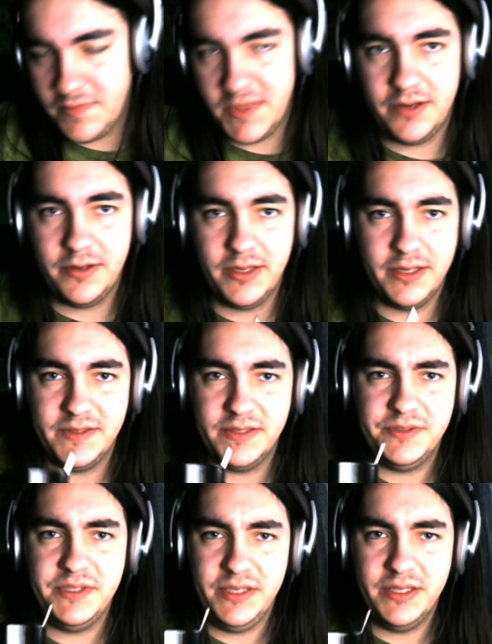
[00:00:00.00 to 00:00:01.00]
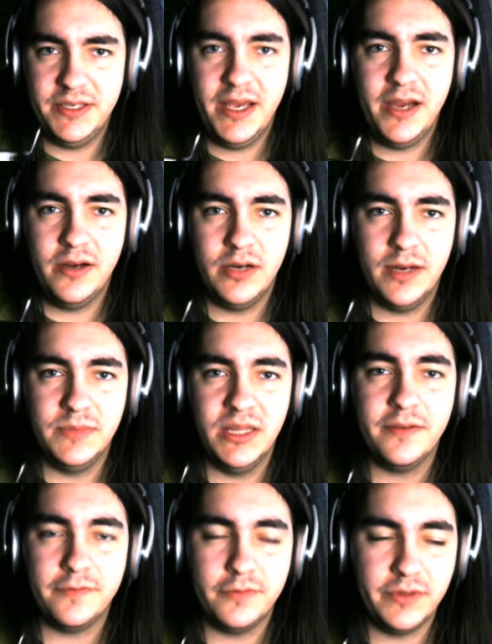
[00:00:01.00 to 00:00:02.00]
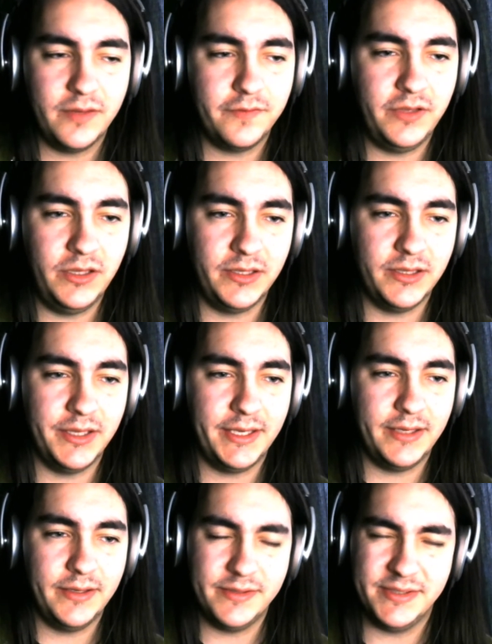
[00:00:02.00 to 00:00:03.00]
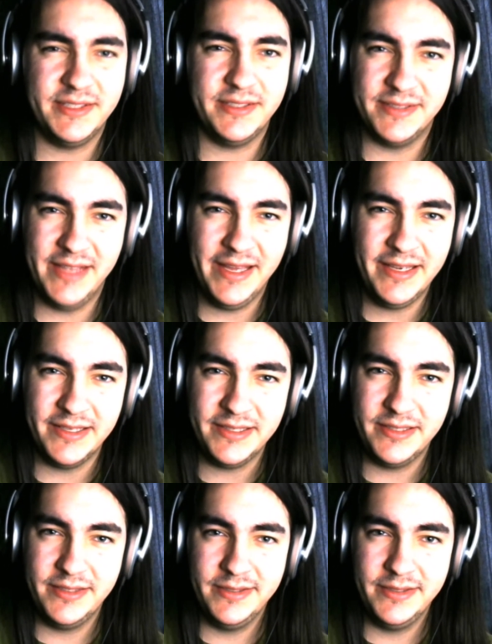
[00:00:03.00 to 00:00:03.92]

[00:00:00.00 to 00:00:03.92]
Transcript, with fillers: See, see, now I'm left with the feeling like, is, is that it?